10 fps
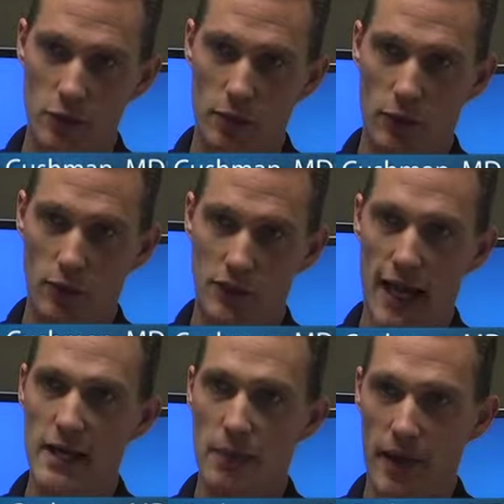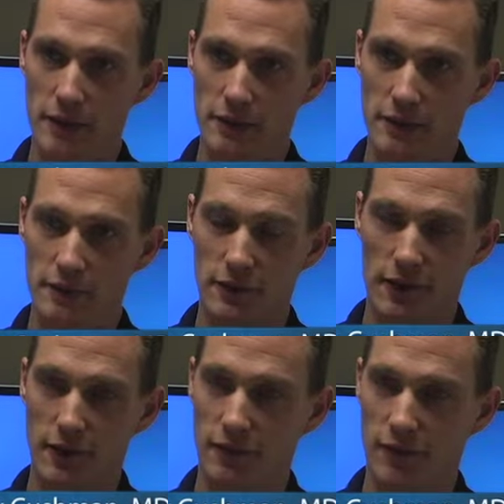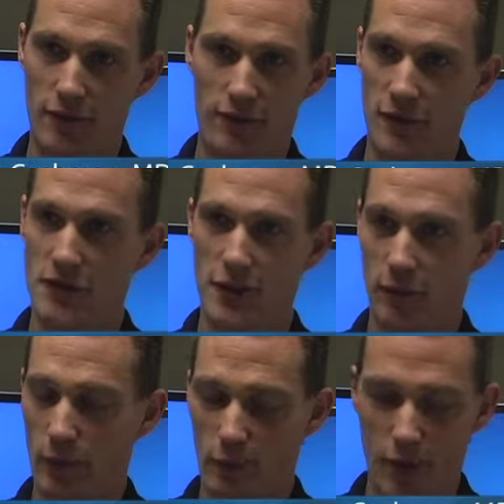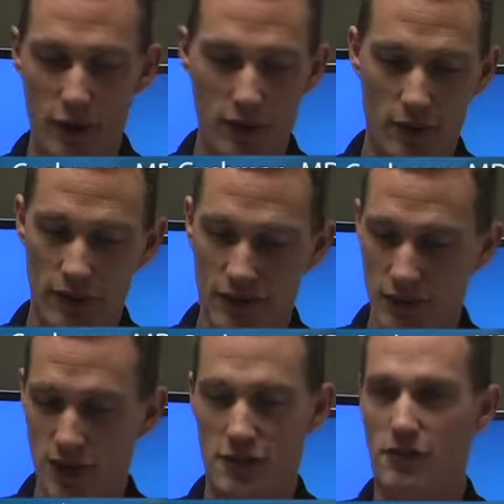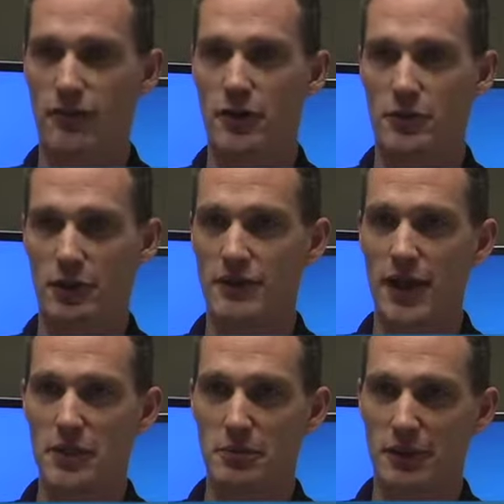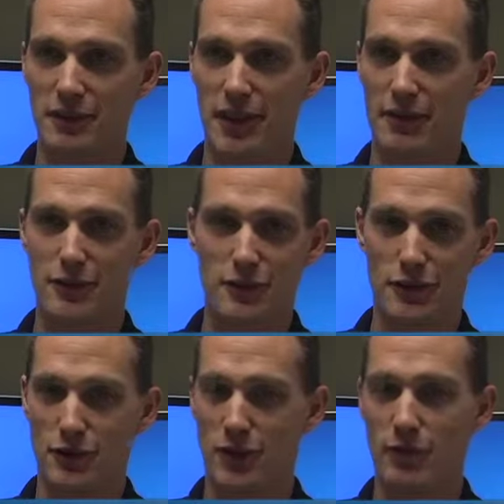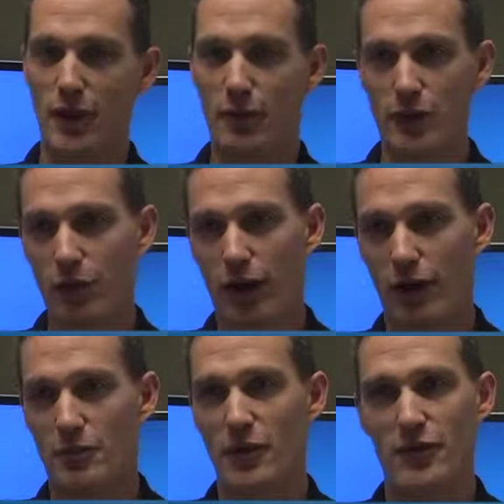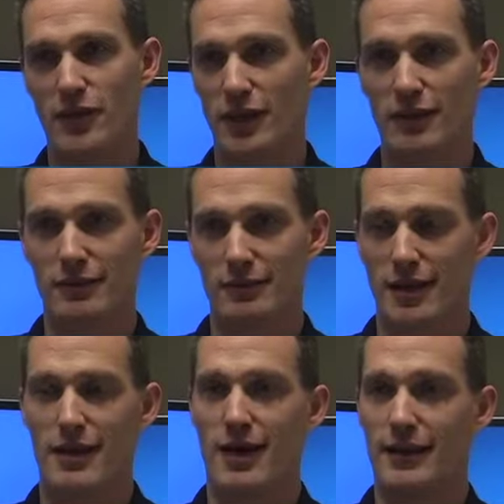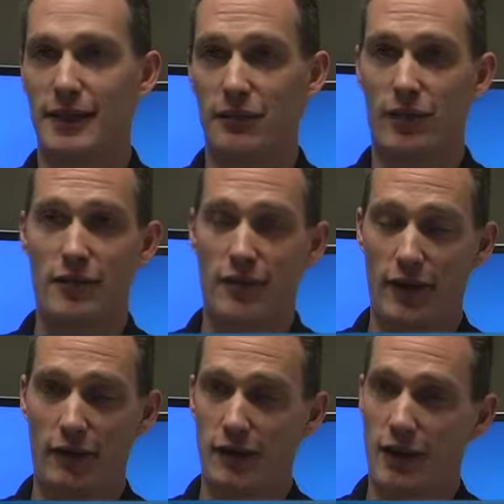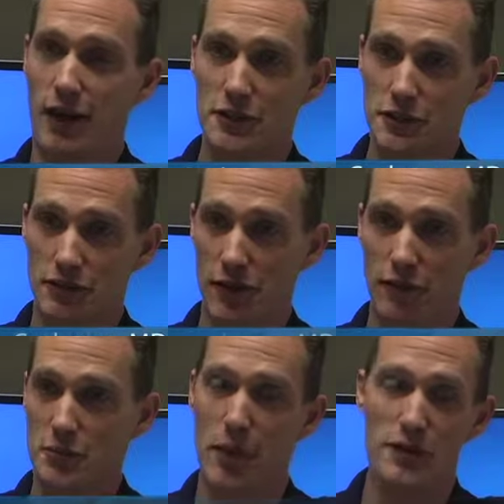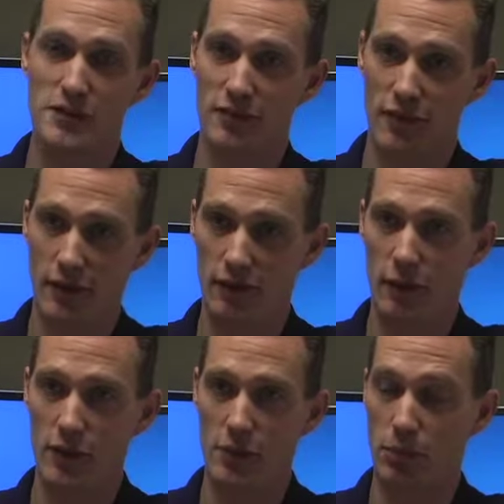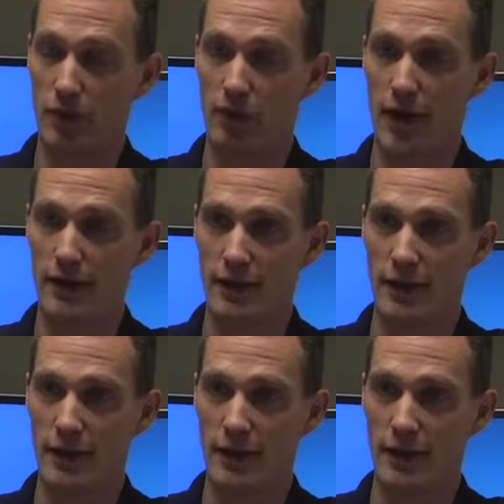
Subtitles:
we approach any patient, right, the first thing that we want to do is just a visual assessment, and you determine that when you walk up to the scene and identify that they are unconscious and unresponsive, and therefore you provide